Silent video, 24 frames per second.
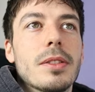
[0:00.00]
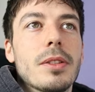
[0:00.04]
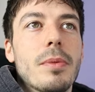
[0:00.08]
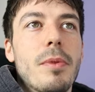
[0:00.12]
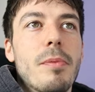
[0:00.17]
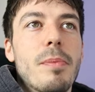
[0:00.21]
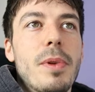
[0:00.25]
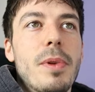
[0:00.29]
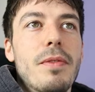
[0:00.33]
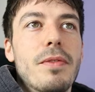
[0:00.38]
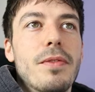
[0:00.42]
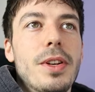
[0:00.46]

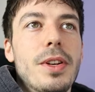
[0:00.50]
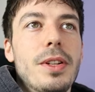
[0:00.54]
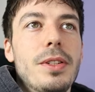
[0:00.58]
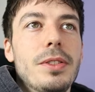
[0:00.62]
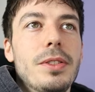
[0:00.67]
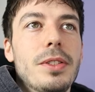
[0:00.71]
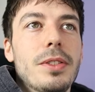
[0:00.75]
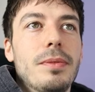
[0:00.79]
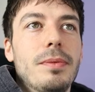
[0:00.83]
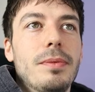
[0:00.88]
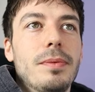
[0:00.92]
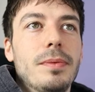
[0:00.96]
So we've been
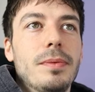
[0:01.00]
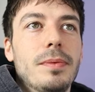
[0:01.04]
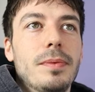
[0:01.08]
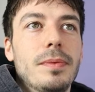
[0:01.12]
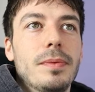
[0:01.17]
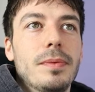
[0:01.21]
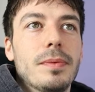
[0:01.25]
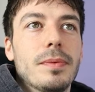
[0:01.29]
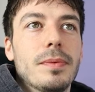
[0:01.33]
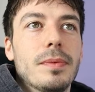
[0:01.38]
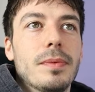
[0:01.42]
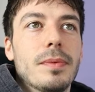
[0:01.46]
filled,
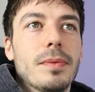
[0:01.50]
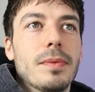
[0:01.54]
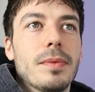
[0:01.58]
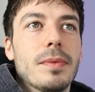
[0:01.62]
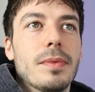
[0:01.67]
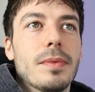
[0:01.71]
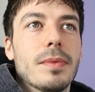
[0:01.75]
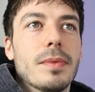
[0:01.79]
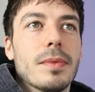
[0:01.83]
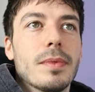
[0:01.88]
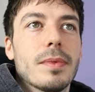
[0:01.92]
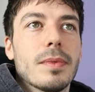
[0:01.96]

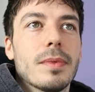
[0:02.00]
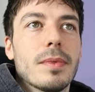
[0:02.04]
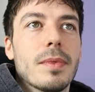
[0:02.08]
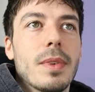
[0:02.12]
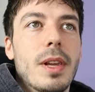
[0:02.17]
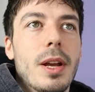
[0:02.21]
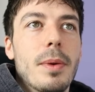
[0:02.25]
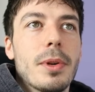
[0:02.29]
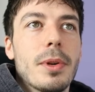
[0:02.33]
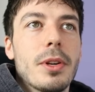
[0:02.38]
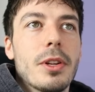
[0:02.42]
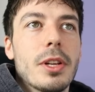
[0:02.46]

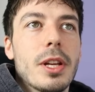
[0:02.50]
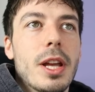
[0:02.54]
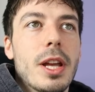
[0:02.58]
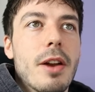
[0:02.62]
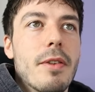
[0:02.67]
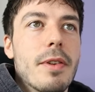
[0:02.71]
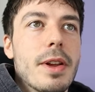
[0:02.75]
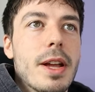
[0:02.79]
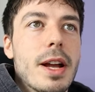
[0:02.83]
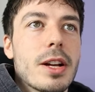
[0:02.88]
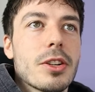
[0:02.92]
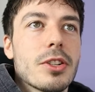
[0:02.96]
and we're going to
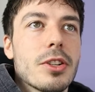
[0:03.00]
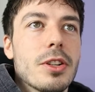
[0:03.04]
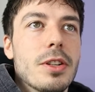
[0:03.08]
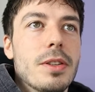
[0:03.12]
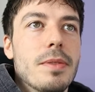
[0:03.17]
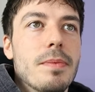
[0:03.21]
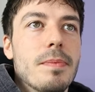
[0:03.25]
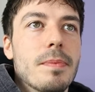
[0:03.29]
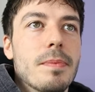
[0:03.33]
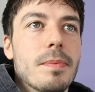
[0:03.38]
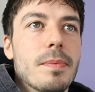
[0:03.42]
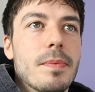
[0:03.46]
get a
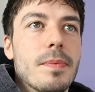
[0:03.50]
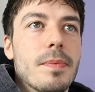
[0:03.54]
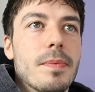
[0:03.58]
reaction.